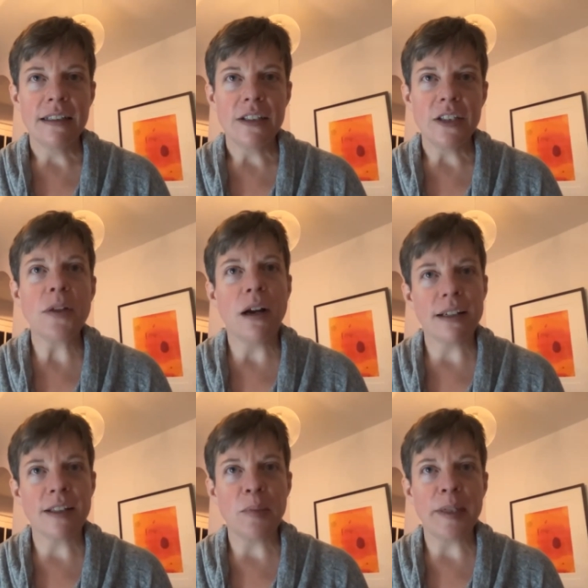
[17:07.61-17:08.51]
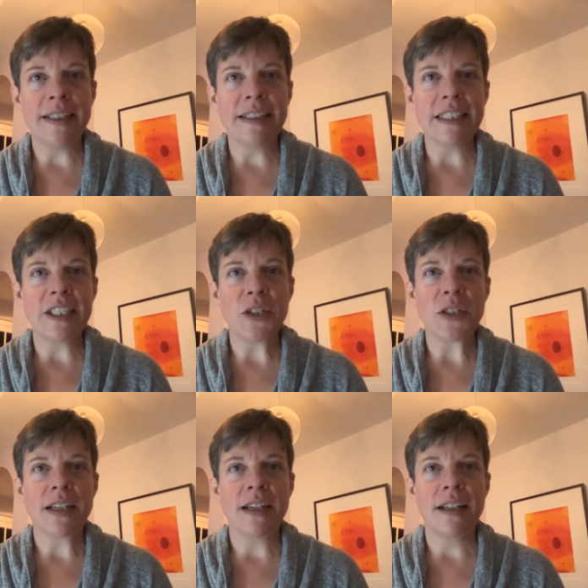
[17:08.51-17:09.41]
you talk to the band and you
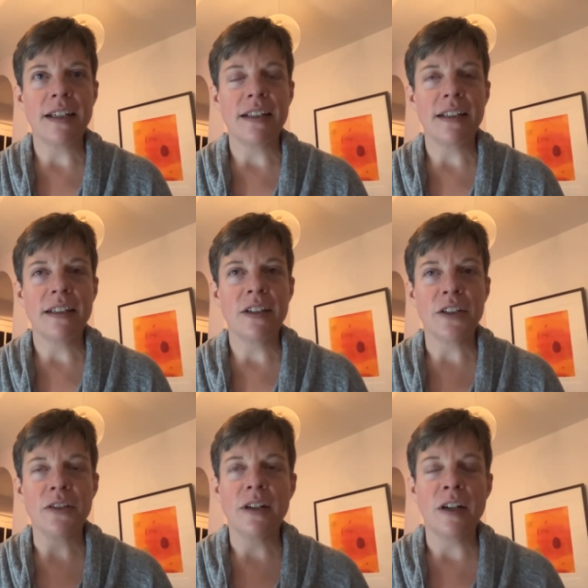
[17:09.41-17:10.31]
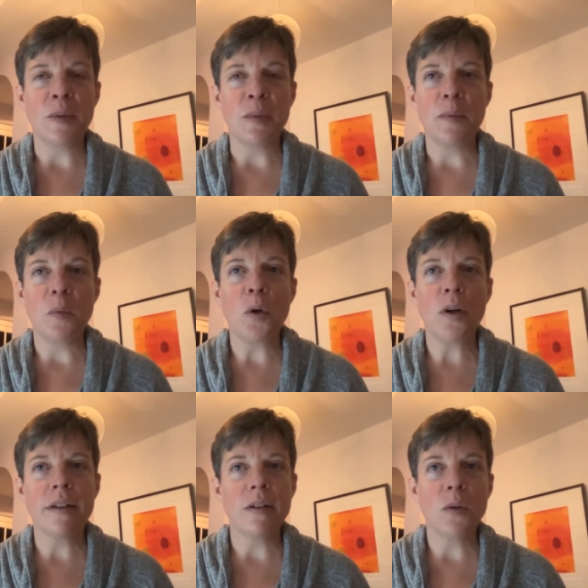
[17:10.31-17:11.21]
say, you know, um,
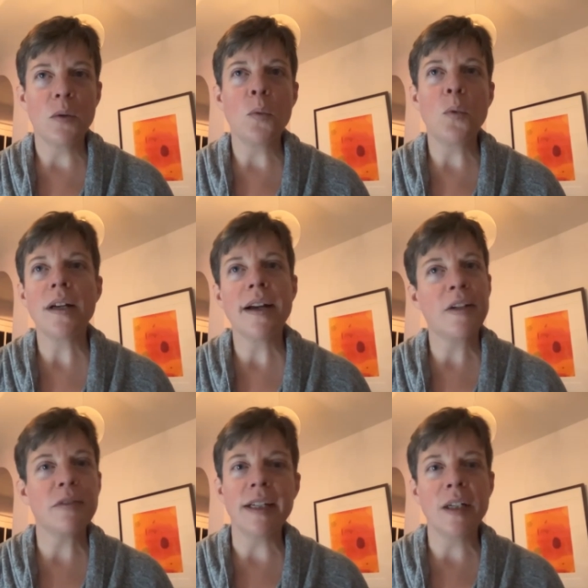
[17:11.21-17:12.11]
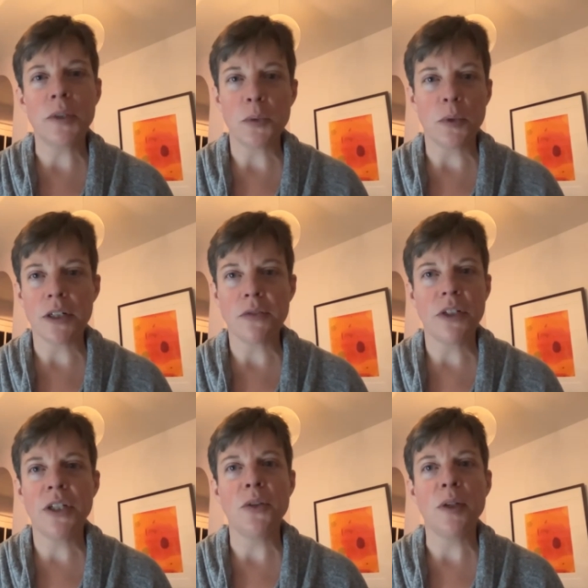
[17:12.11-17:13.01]
what what kind of language works for
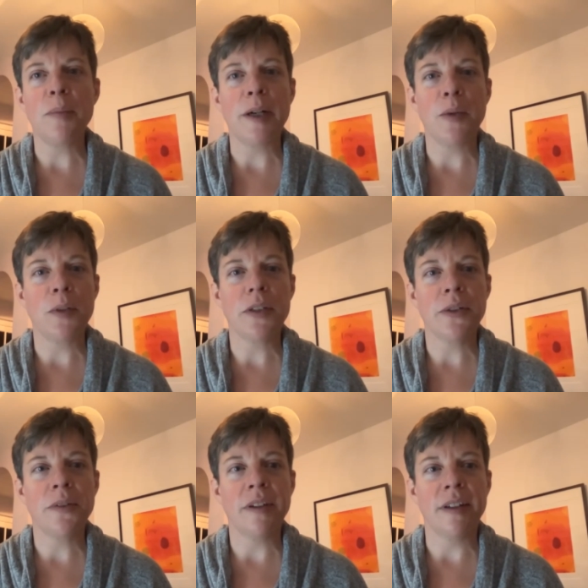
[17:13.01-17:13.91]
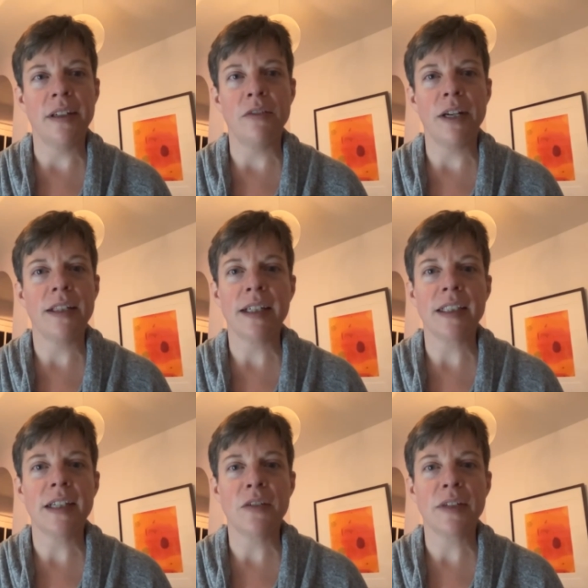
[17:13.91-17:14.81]
you about what tunes I need, right? Like a
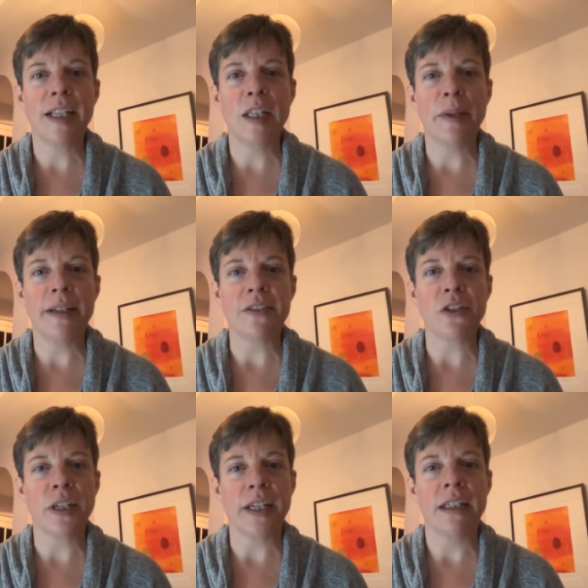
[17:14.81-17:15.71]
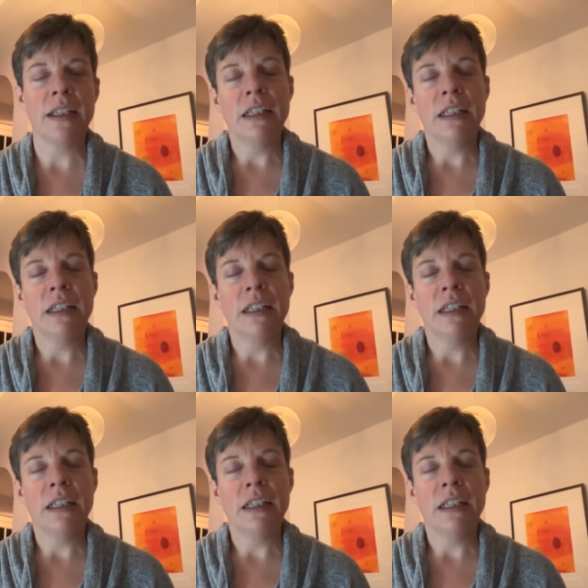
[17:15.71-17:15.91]
lot of Ceilidh bands are like,